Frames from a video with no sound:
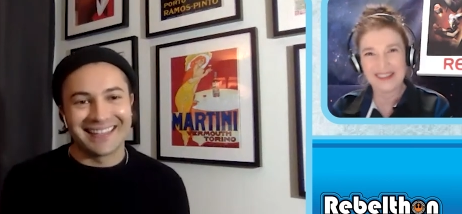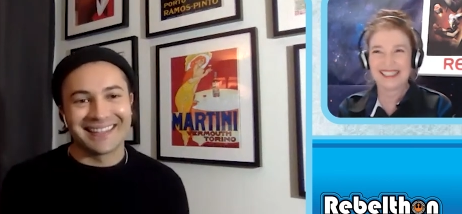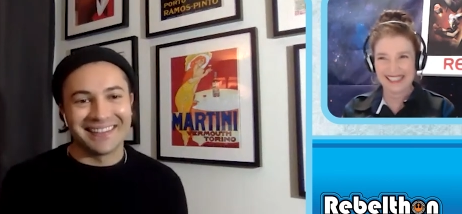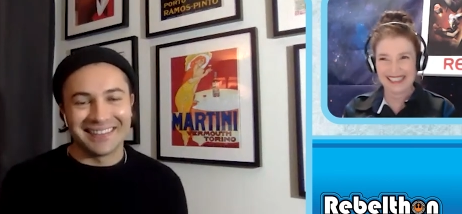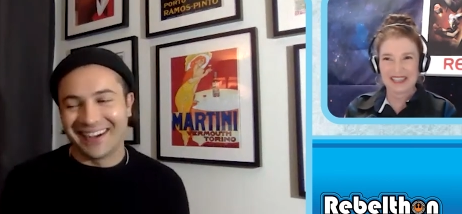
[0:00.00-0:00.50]

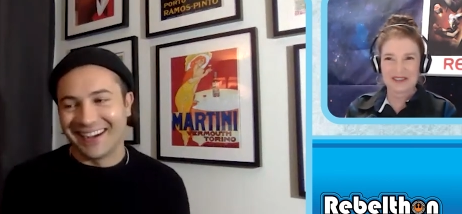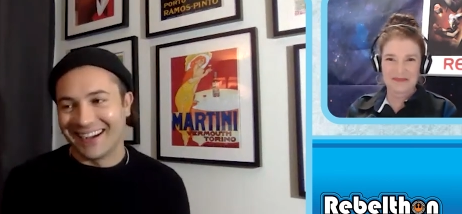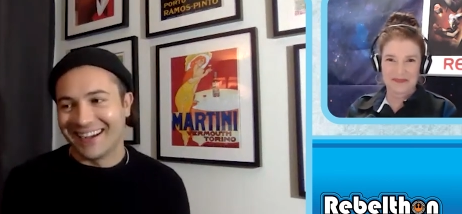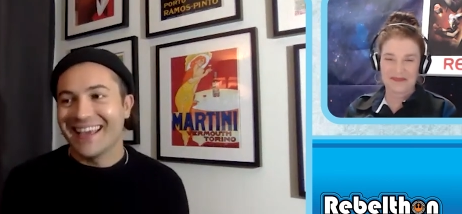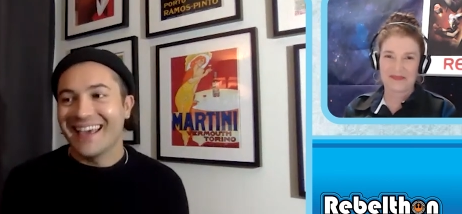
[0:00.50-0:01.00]
Speaker 1: Thank you.
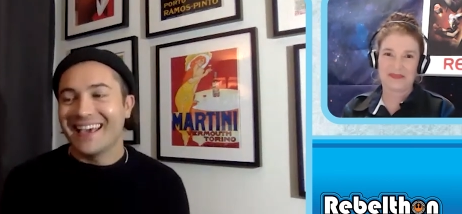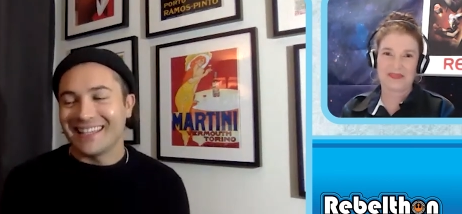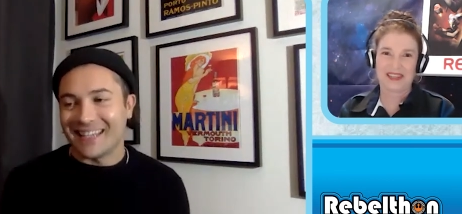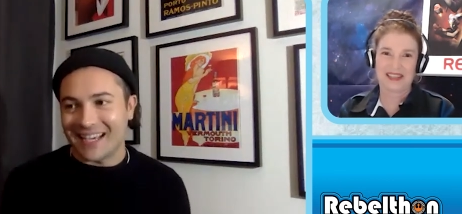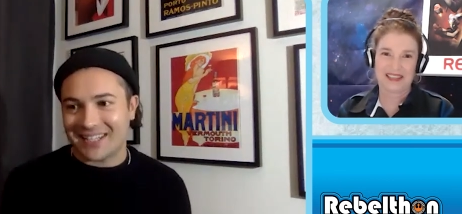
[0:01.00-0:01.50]
Uh,
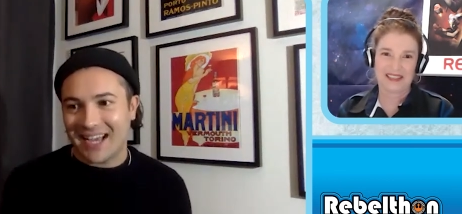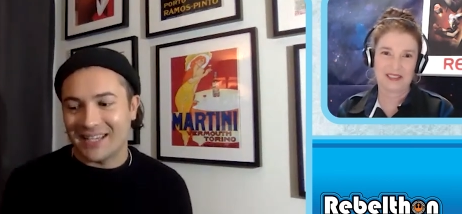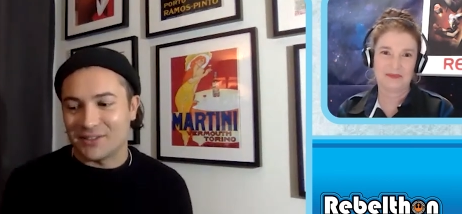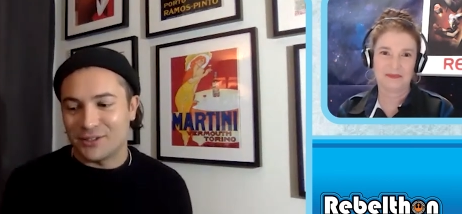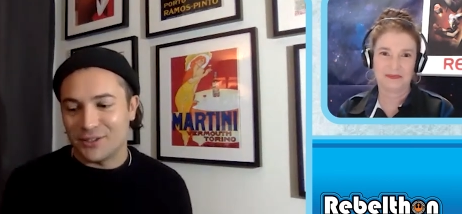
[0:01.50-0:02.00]
yes,
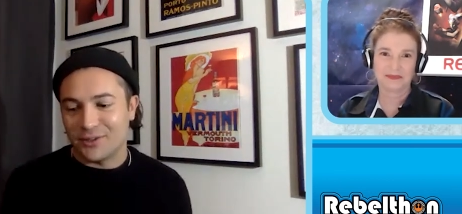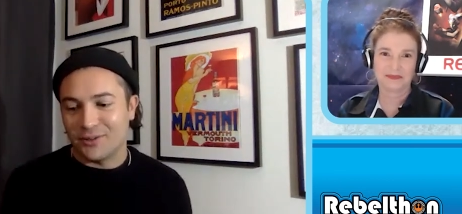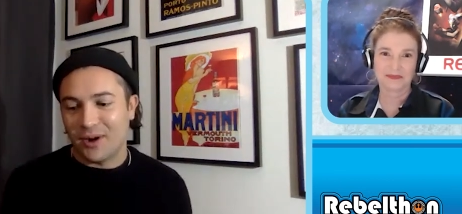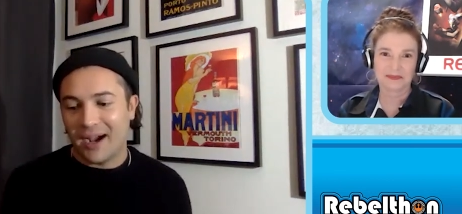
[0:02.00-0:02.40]
I do.